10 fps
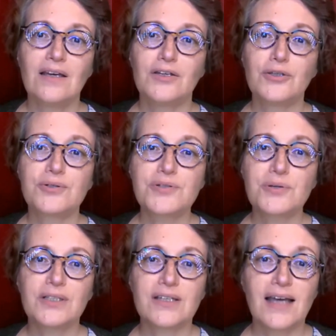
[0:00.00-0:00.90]
You also
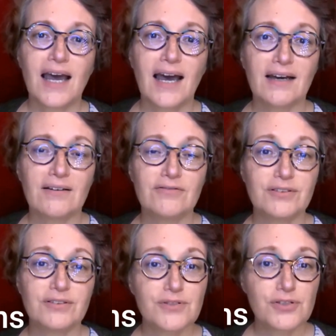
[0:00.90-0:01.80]
want to have
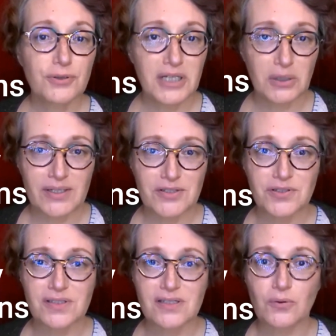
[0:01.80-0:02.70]
story
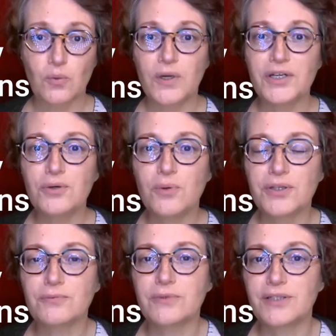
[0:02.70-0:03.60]
questions, like what do you want
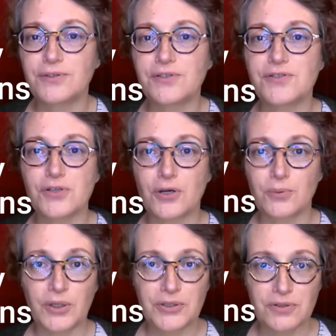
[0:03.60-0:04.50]
the reader to start
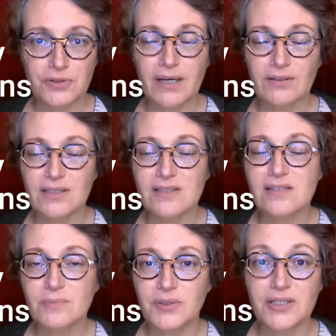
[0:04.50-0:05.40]
wondering about? This is
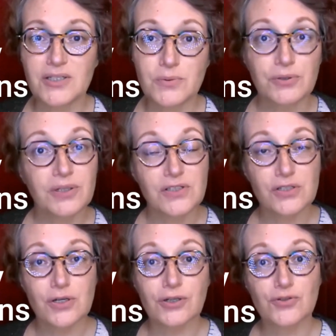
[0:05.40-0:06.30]
a place where you can
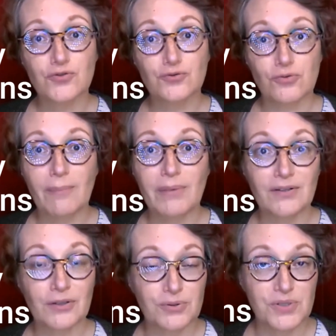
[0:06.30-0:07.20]
start dropping
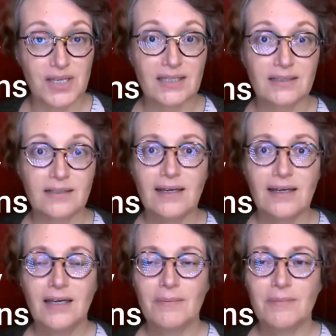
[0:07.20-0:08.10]
those in,
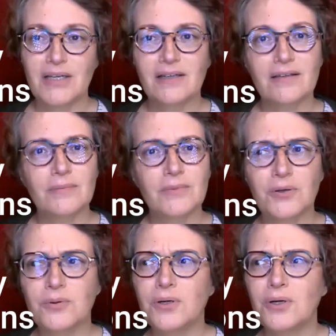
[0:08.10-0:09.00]
making them
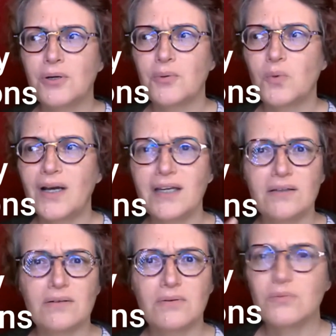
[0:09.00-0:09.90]
go, why
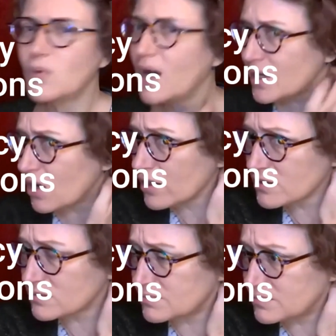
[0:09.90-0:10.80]

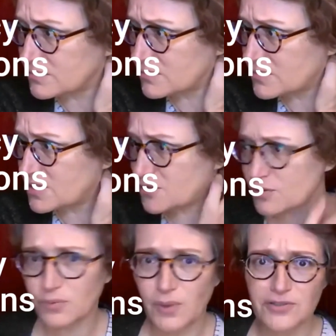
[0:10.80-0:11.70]
are
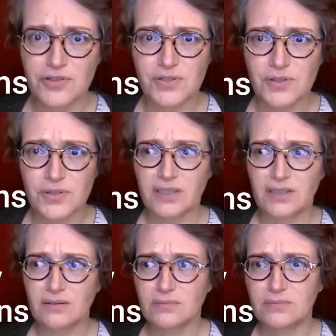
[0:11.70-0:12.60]
digital watches
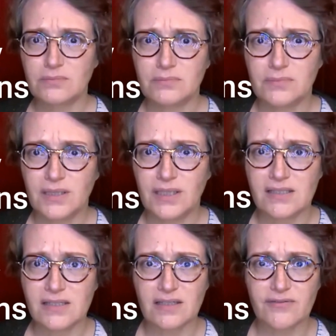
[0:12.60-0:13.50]
only
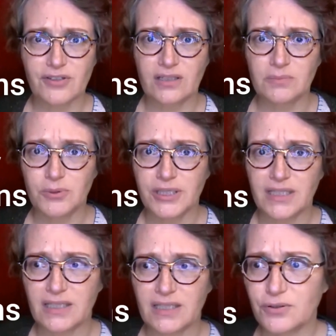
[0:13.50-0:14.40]
insignificant and pretty
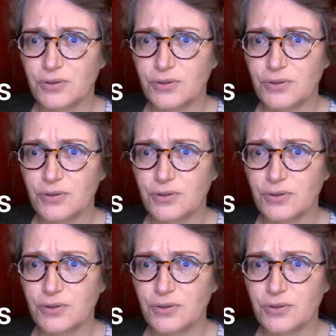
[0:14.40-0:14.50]
neat?